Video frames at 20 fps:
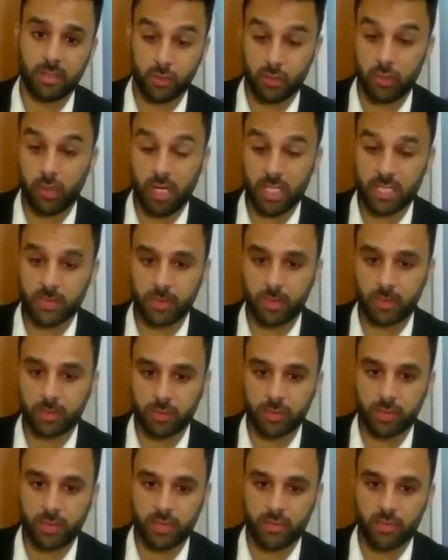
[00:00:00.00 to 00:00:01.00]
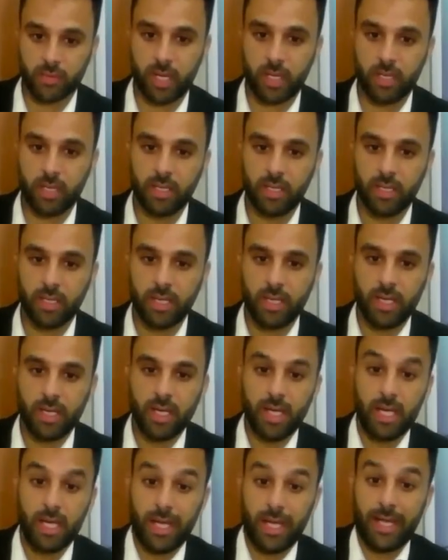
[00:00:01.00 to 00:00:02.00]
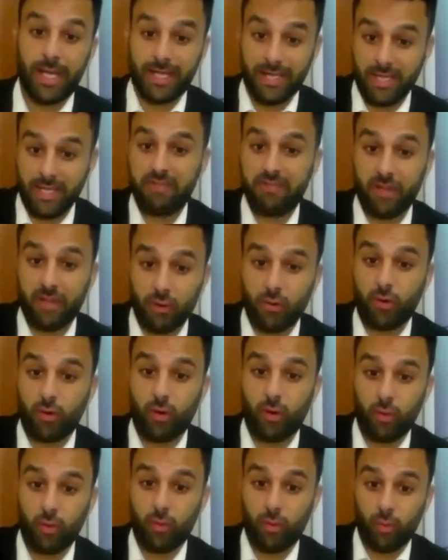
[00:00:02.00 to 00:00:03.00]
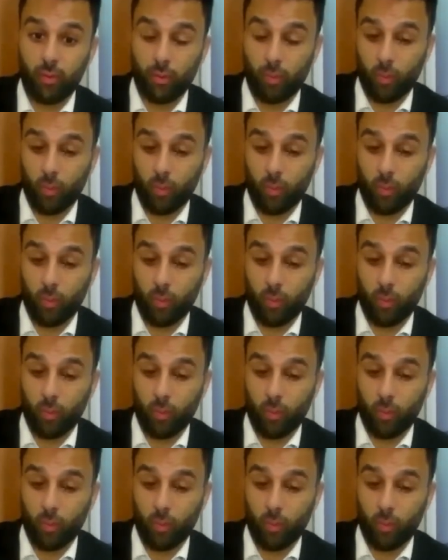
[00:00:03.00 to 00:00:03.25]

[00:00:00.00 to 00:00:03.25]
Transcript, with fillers: uh, to the hospital to Israel and even though,